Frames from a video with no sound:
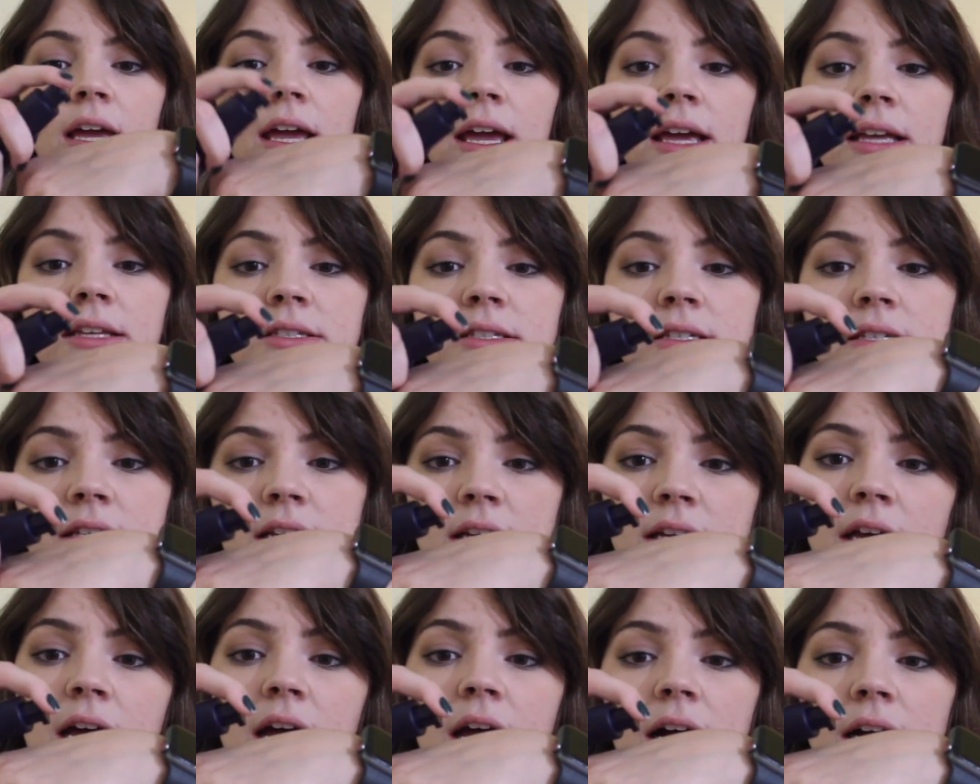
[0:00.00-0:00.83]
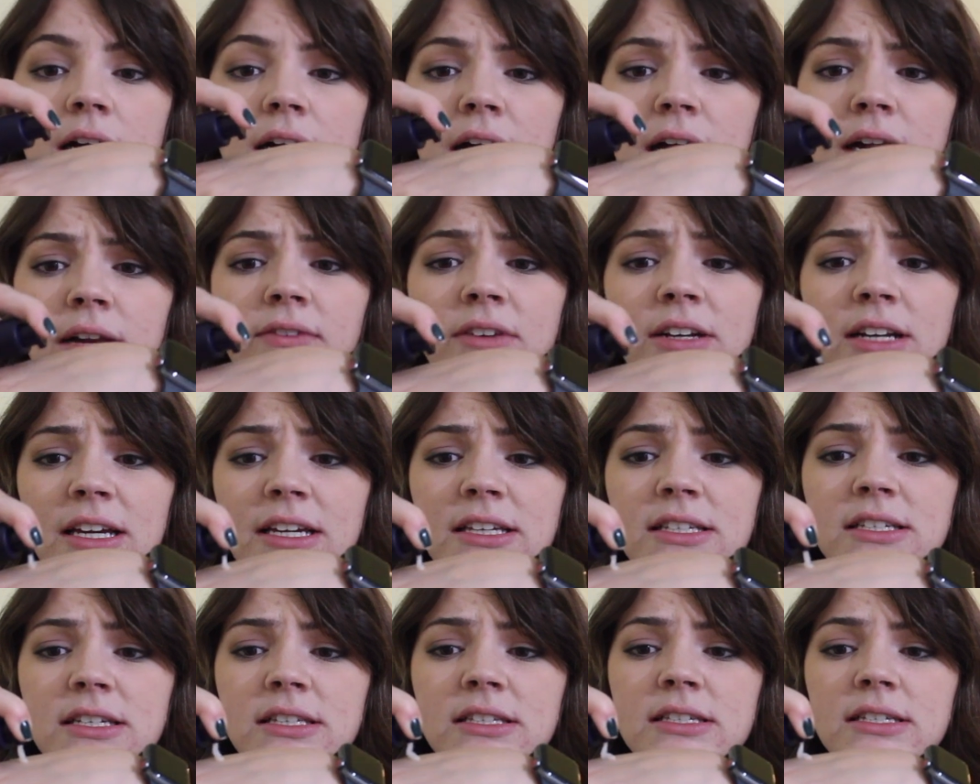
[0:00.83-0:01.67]
it's kind of a
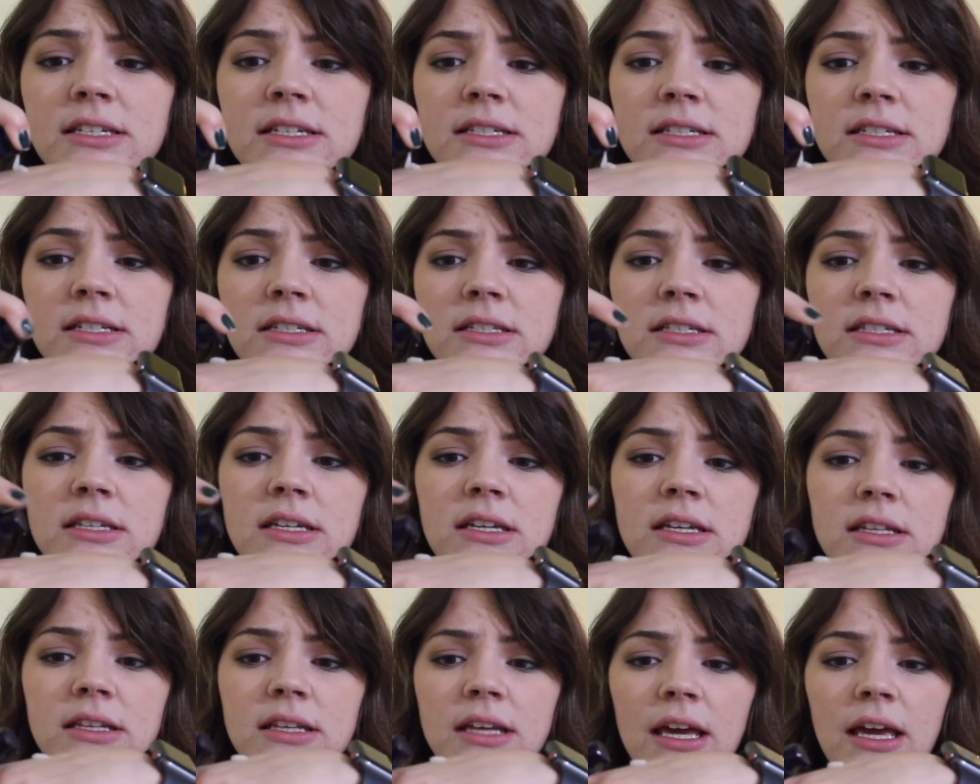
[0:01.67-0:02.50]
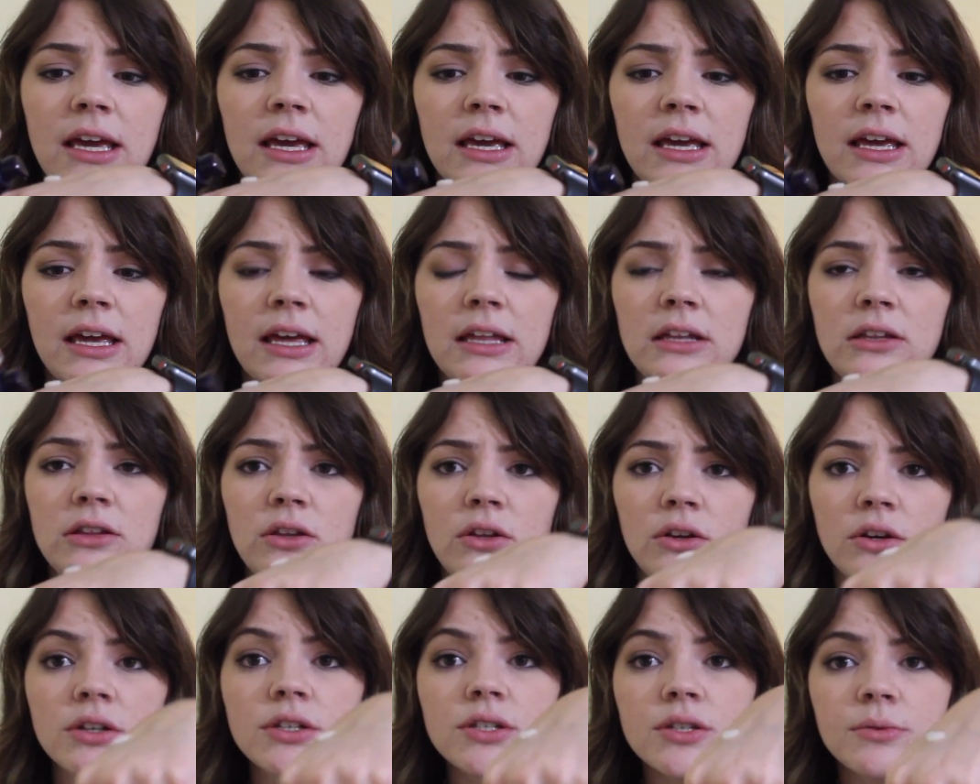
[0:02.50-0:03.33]
nice consistency. Like, it
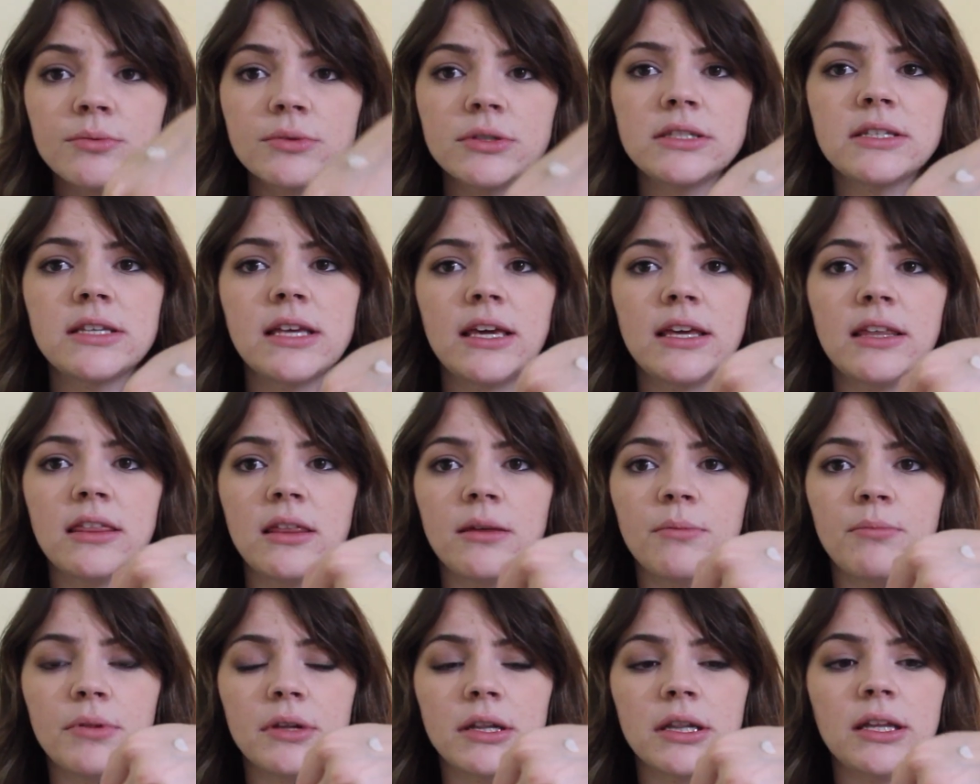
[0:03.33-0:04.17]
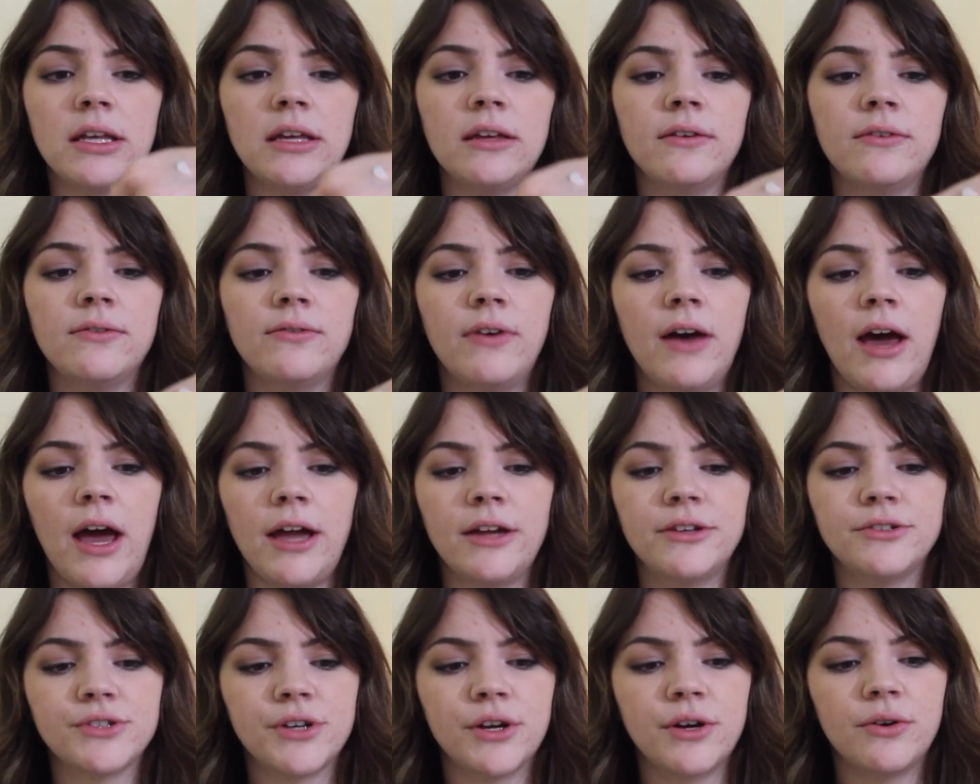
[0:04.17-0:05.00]
looks almost like the Belief
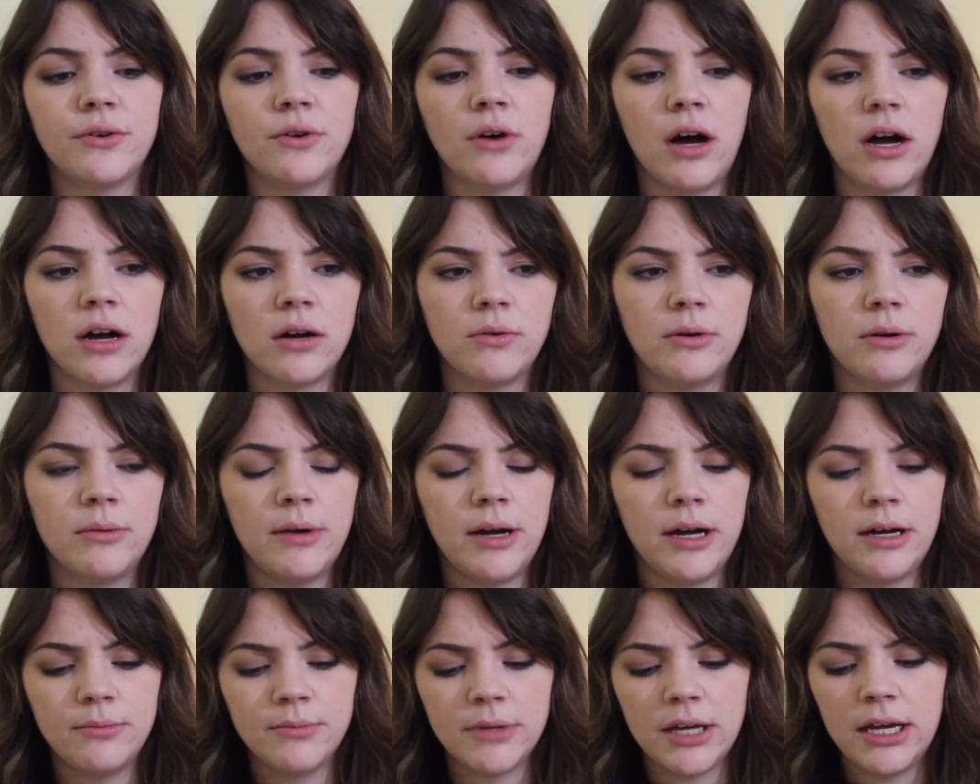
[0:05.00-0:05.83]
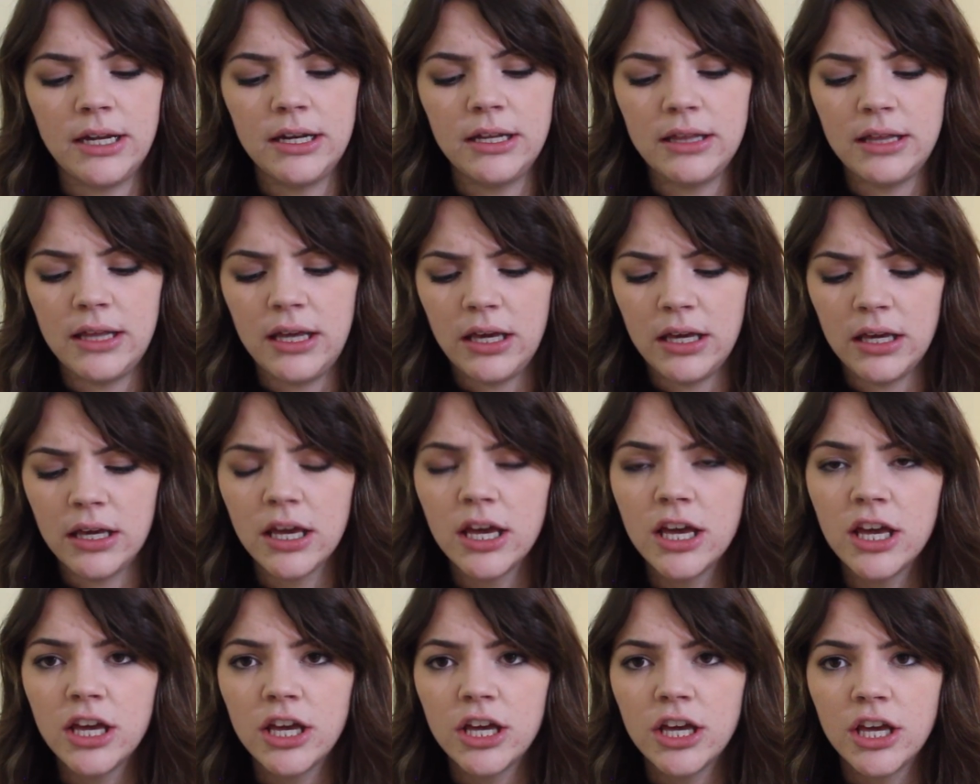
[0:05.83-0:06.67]
Hydro Aqua Bomb kind of thing,
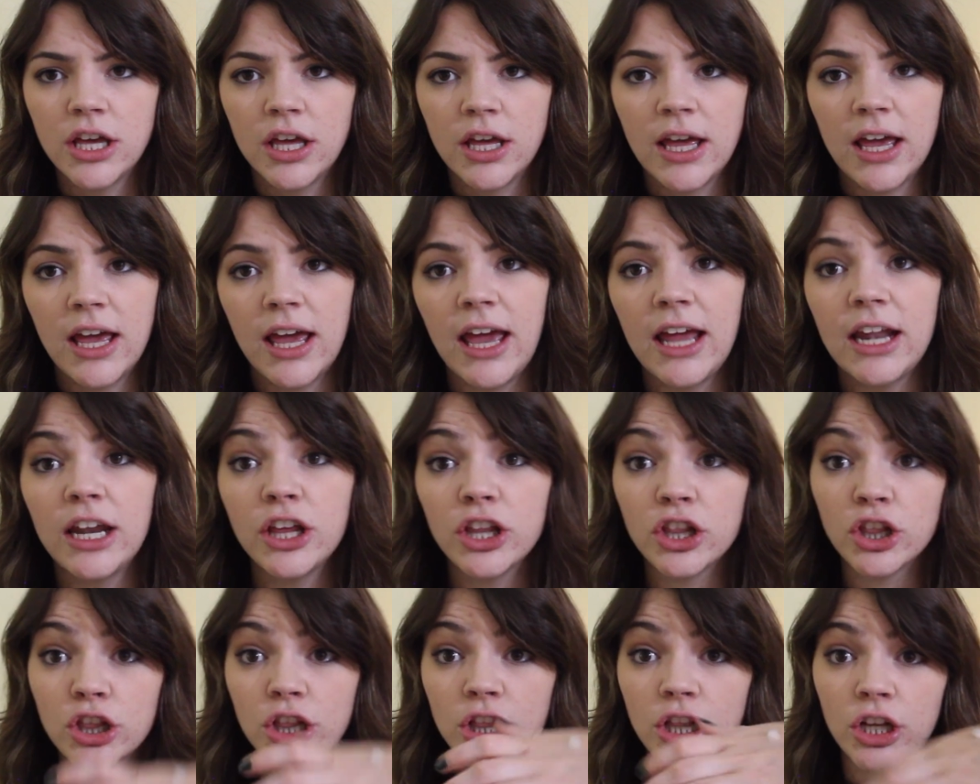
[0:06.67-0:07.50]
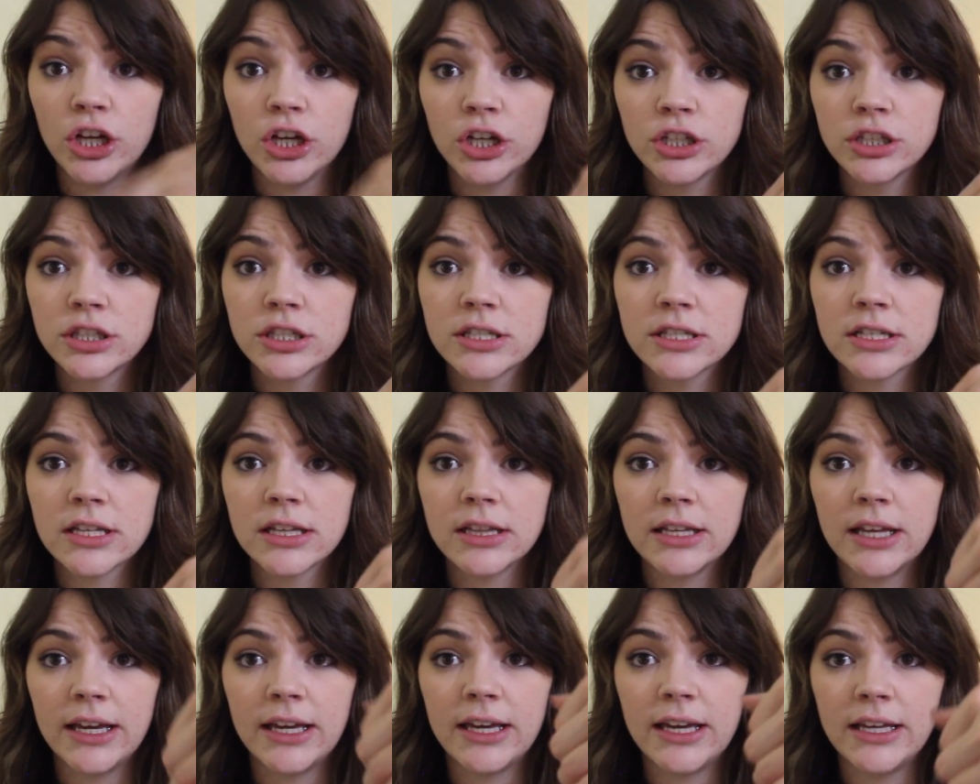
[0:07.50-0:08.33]
and it looks
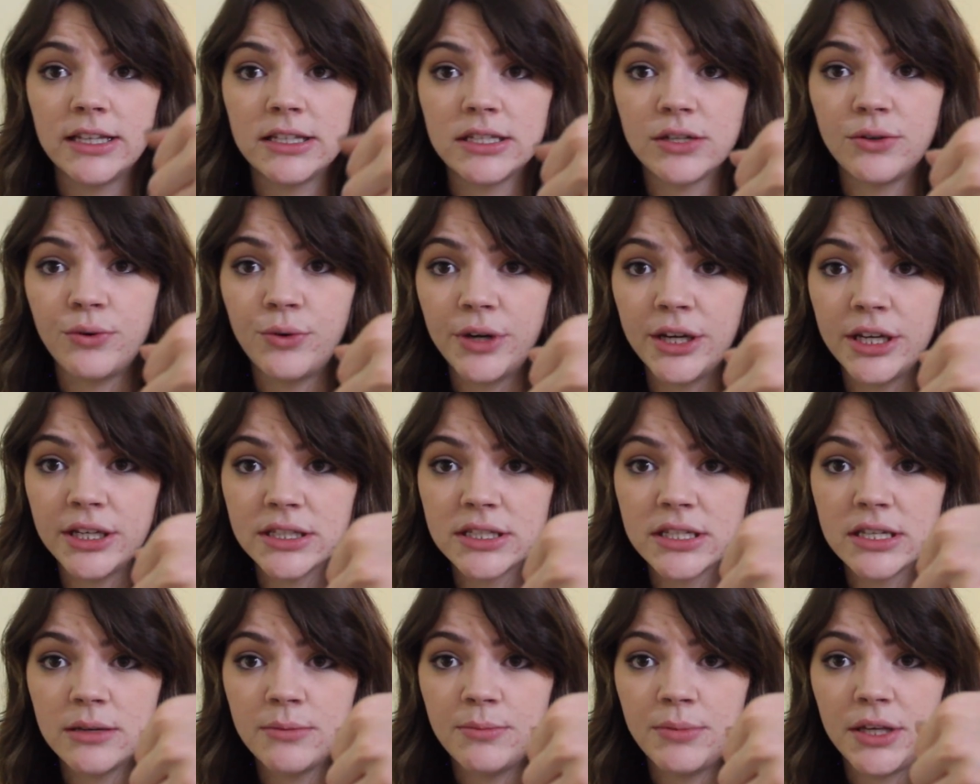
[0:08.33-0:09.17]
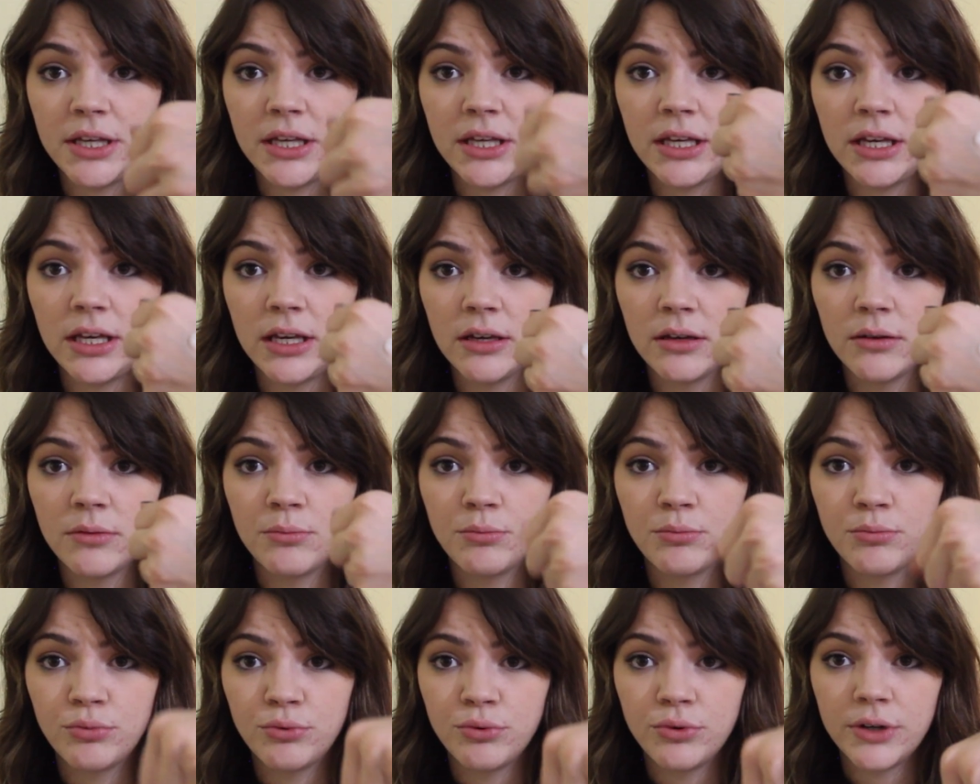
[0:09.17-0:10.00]
like it's going to be
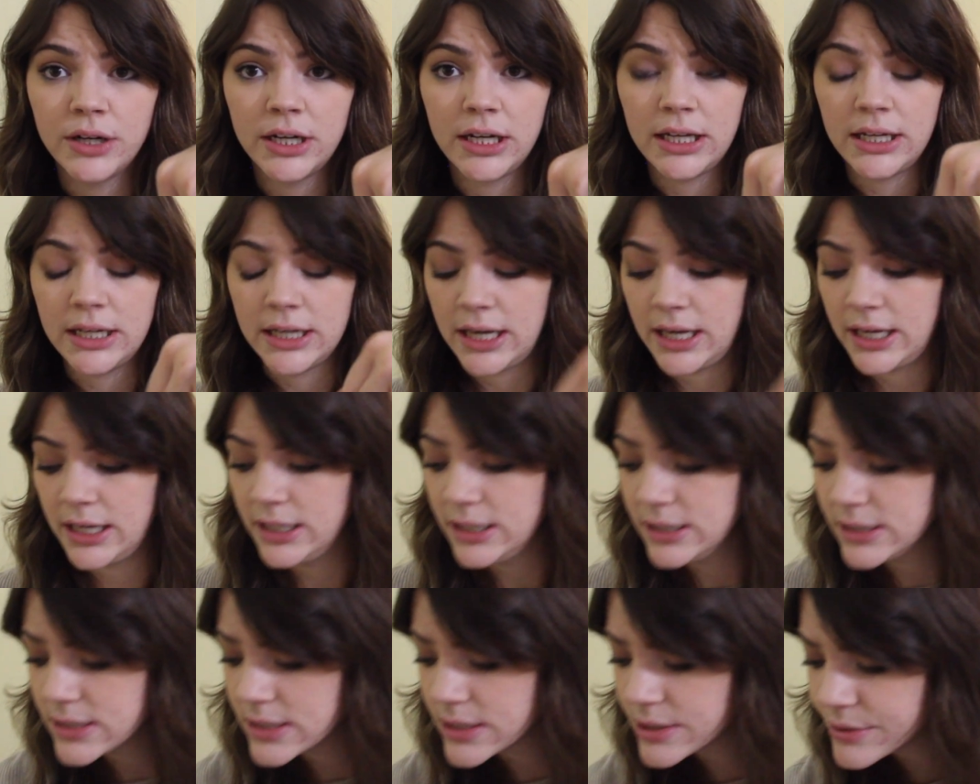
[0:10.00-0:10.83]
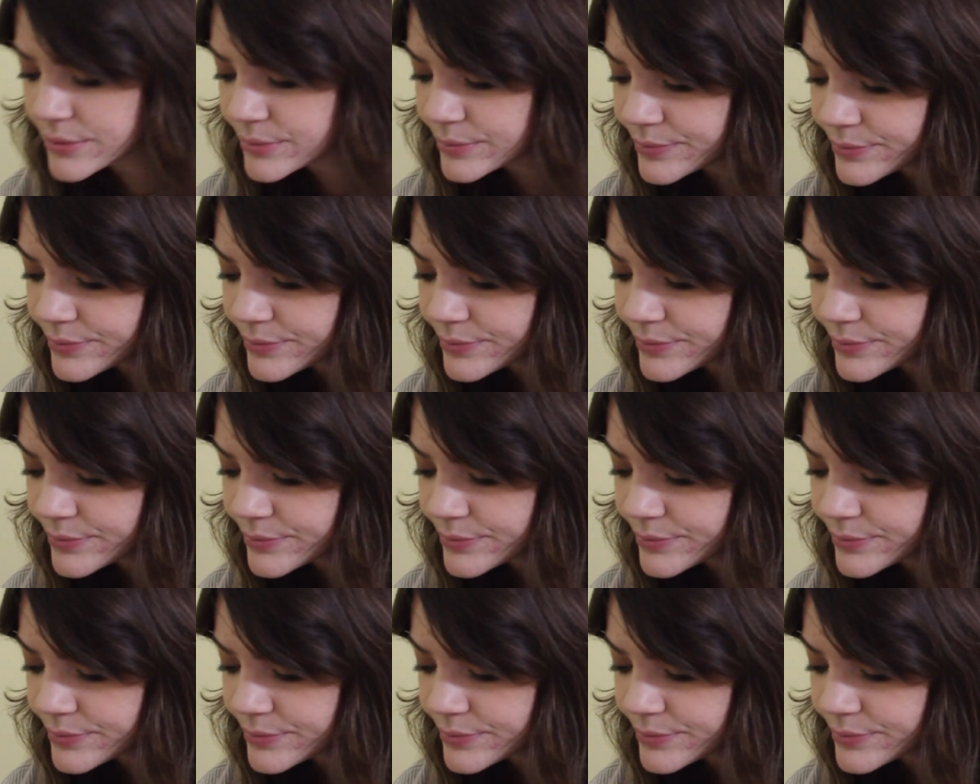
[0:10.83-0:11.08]
pretty nice.